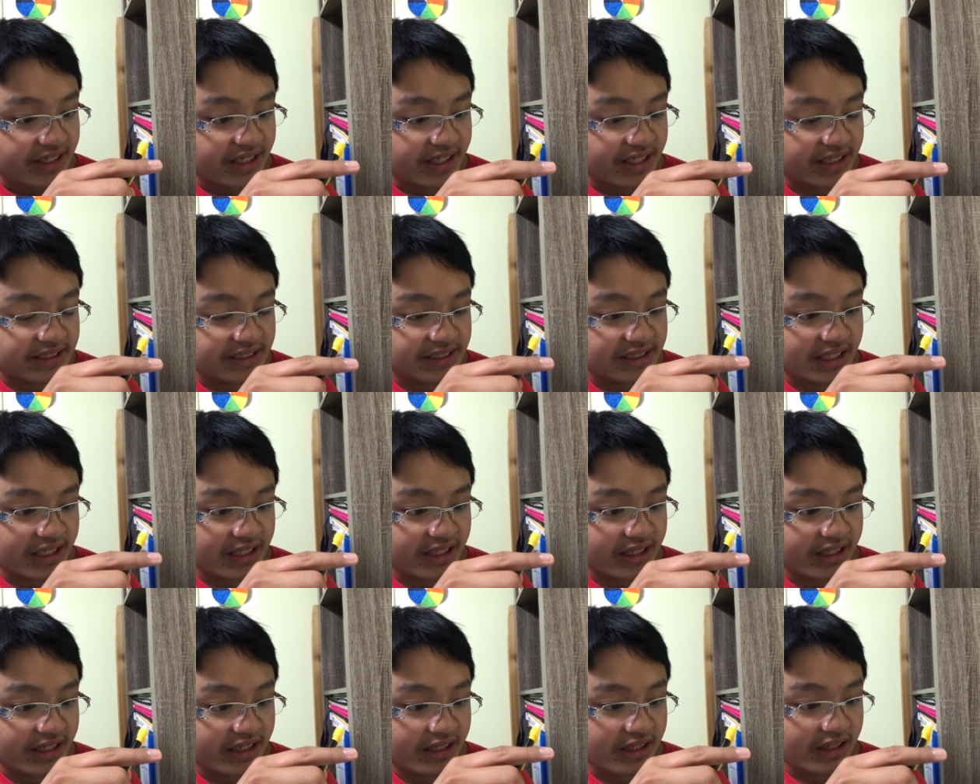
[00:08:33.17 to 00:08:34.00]
it's
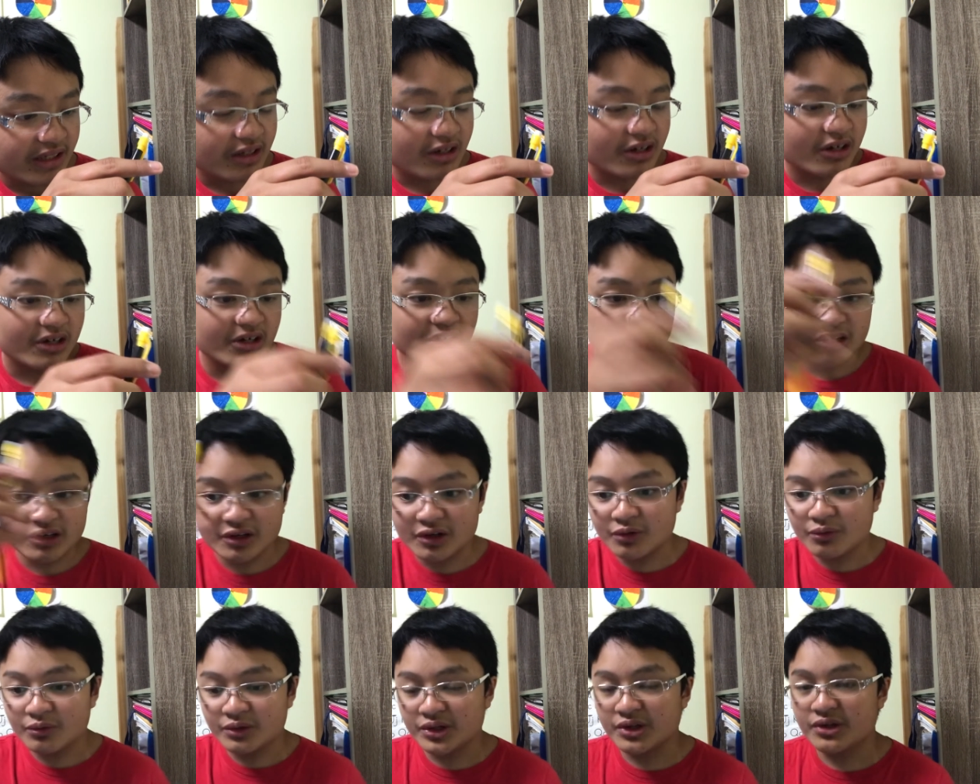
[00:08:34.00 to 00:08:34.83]
like
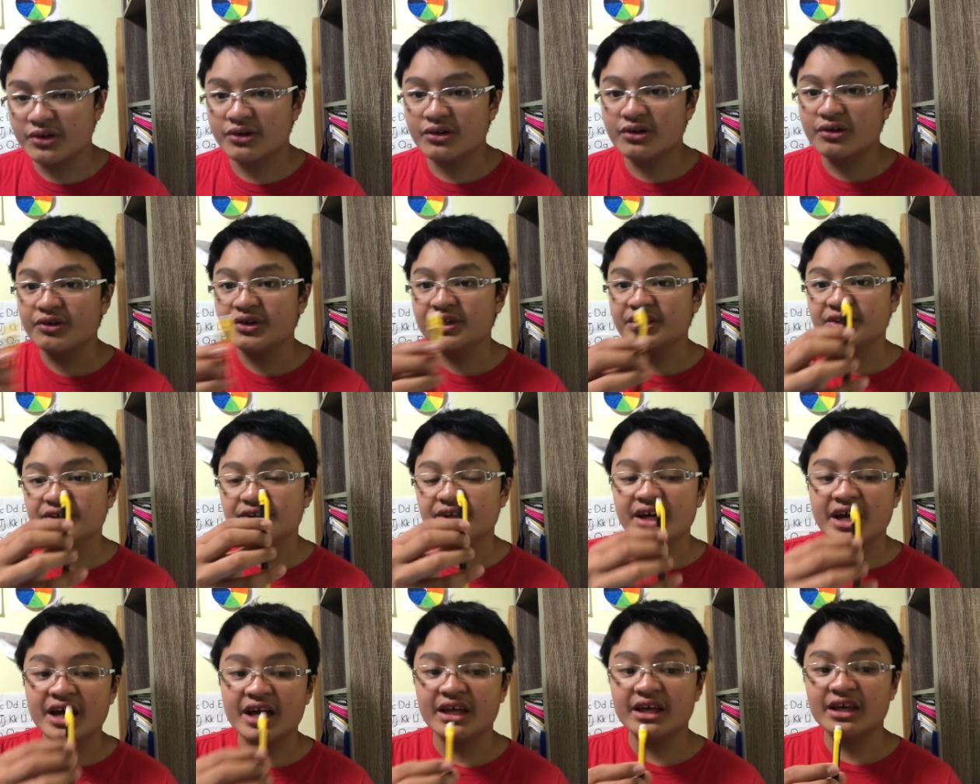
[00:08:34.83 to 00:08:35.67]
uh, when you're going to
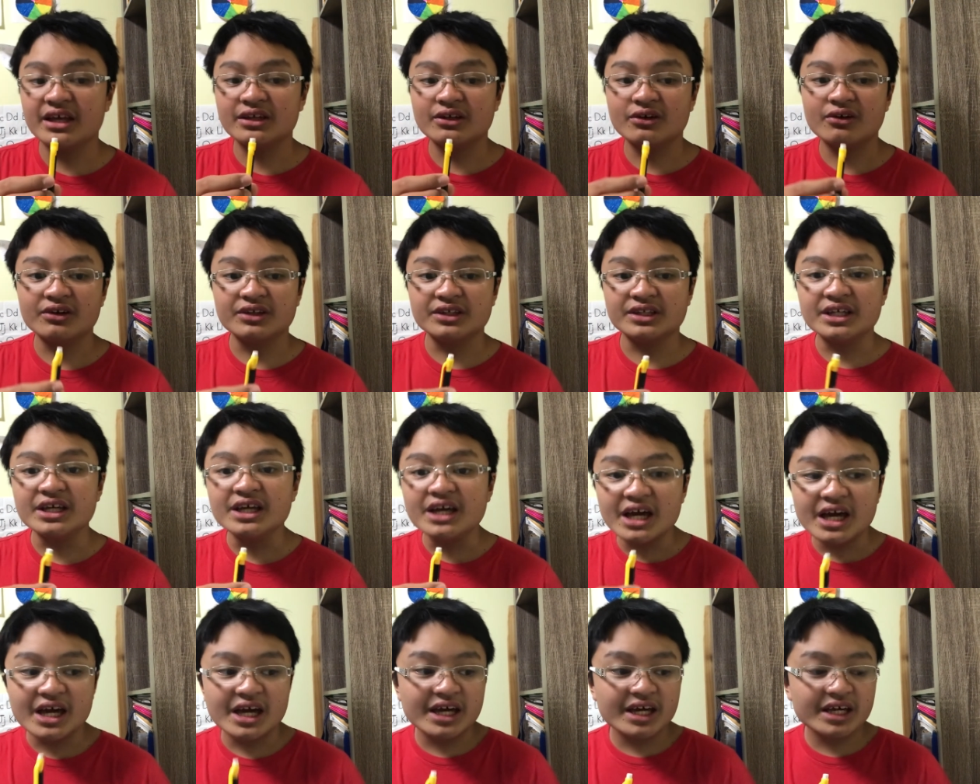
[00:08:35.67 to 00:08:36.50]
hang it on
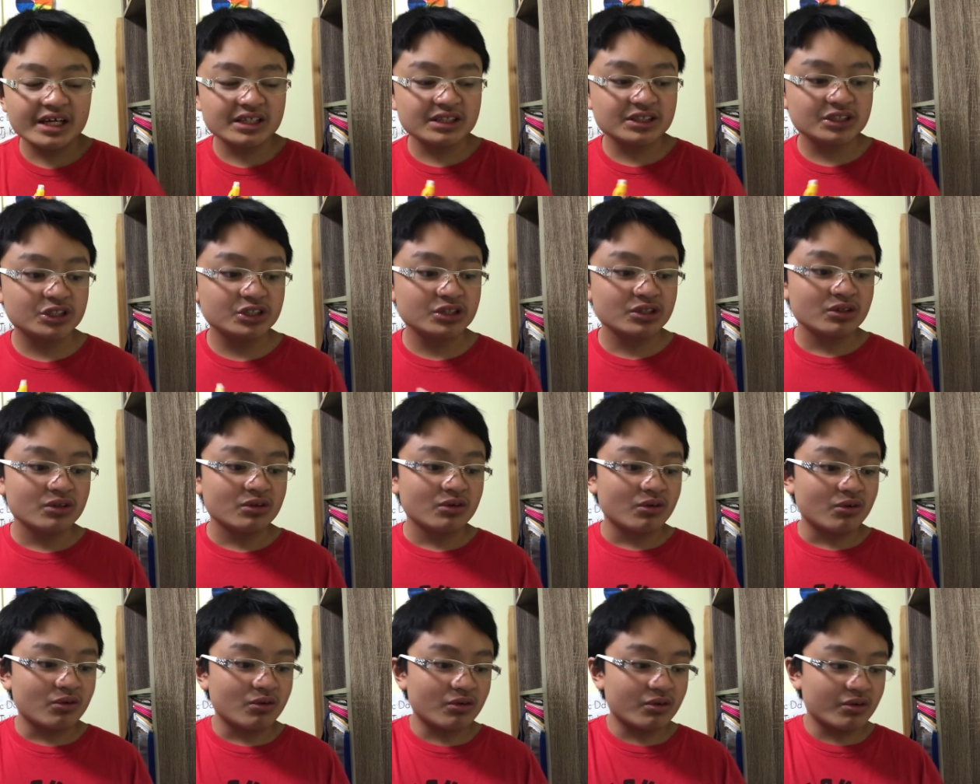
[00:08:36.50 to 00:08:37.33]
the edge
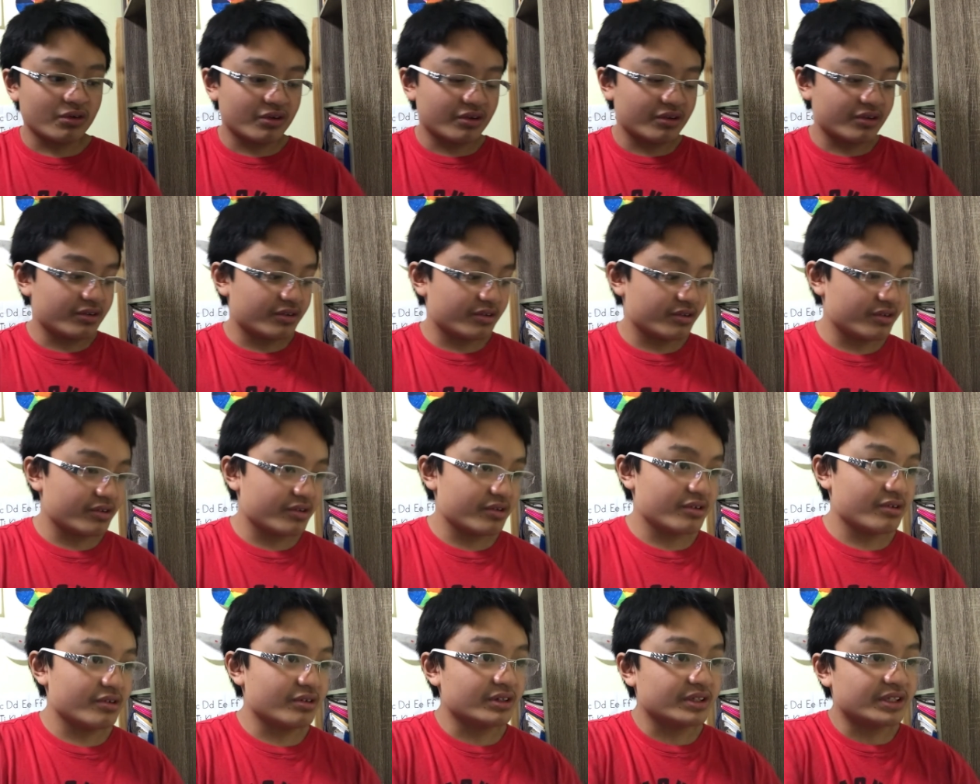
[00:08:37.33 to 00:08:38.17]

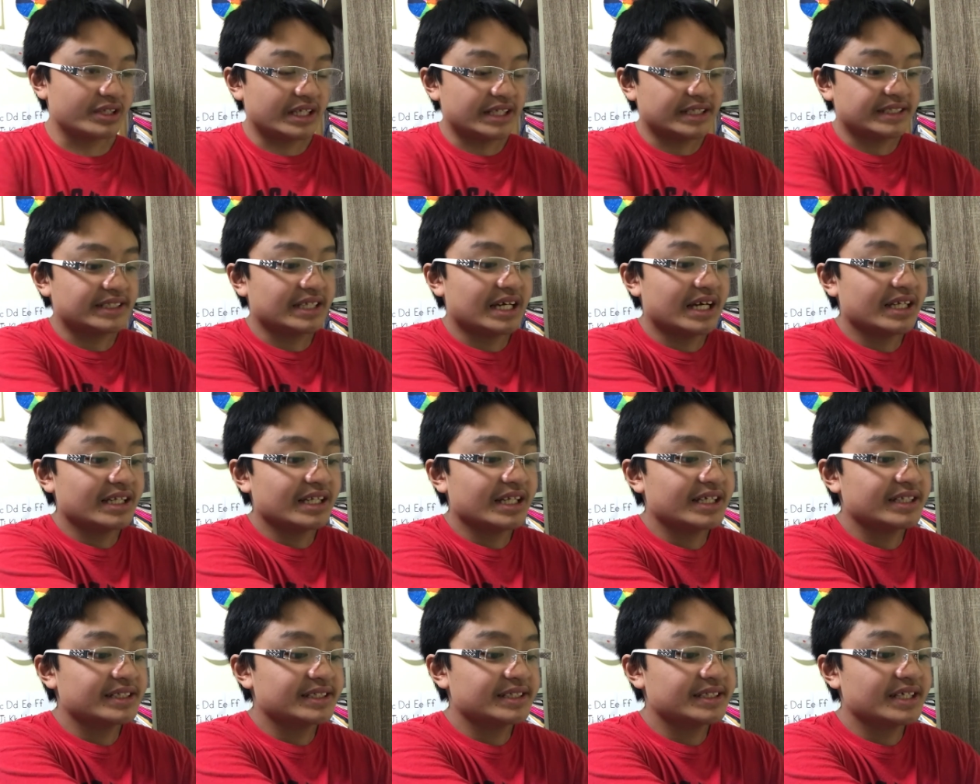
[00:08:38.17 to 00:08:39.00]
or on the side
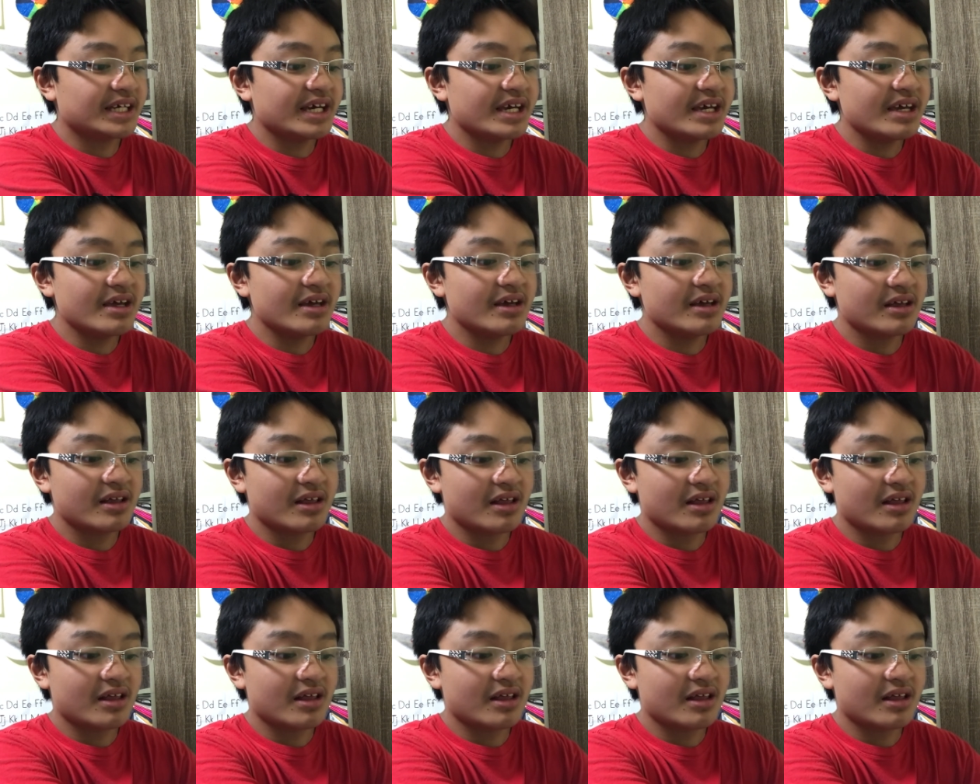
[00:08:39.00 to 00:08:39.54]
let's say